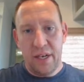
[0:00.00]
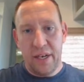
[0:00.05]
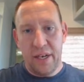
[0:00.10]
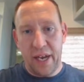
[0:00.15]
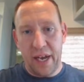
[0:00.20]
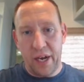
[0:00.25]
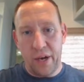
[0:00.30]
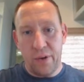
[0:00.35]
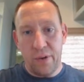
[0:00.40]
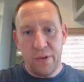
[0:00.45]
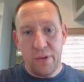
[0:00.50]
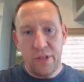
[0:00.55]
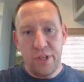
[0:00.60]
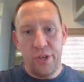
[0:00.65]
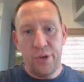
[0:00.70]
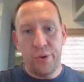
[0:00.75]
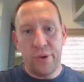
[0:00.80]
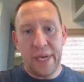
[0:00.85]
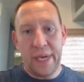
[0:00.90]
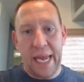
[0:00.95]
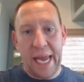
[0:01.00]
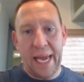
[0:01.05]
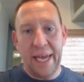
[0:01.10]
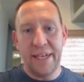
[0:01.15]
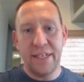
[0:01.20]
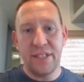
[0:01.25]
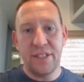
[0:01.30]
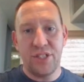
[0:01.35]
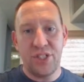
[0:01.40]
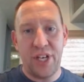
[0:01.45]
Now, you
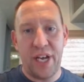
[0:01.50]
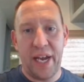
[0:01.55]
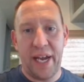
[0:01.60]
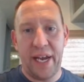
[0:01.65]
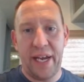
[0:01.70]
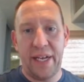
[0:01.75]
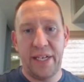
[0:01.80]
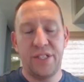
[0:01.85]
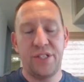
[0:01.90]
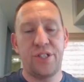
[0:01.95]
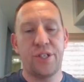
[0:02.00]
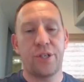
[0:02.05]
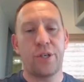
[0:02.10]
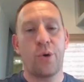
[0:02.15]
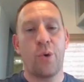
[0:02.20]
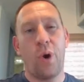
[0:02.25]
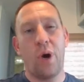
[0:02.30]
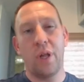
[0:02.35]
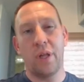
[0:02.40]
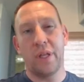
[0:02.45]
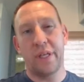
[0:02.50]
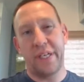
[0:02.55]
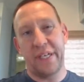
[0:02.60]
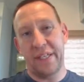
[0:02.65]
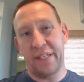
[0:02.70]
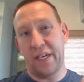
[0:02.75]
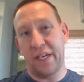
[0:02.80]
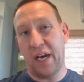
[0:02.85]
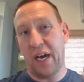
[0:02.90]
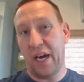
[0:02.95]
can change your
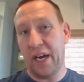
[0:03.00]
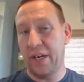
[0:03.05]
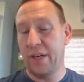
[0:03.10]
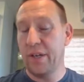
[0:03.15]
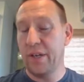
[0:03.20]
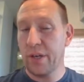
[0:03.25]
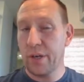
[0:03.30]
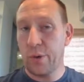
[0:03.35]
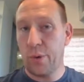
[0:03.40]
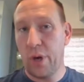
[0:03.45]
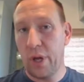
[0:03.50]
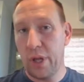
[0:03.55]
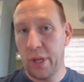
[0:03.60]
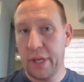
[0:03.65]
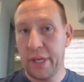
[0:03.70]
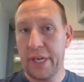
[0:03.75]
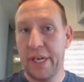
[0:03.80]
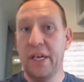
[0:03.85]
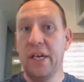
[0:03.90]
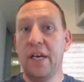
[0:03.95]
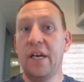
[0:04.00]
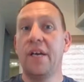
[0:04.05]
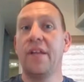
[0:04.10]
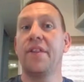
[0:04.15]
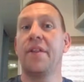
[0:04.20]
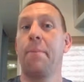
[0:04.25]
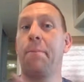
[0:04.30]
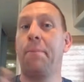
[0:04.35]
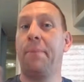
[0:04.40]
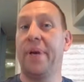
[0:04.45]
quality. The higher the quality,
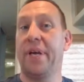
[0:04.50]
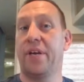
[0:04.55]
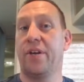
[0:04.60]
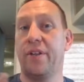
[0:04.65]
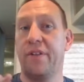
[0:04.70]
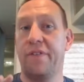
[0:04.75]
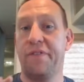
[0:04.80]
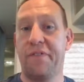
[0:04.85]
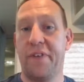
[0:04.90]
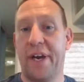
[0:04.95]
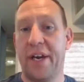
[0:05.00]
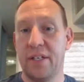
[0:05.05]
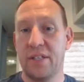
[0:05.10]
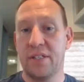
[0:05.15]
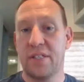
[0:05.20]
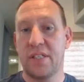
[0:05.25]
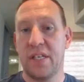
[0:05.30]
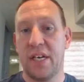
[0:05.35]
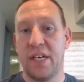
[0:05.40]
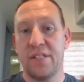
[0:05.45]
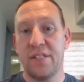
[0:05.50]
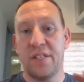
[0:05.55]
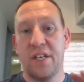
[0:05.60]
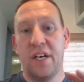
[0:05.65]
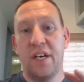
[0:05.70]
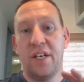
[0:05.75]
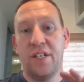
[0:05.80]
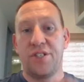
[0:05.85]
the bigger the file size.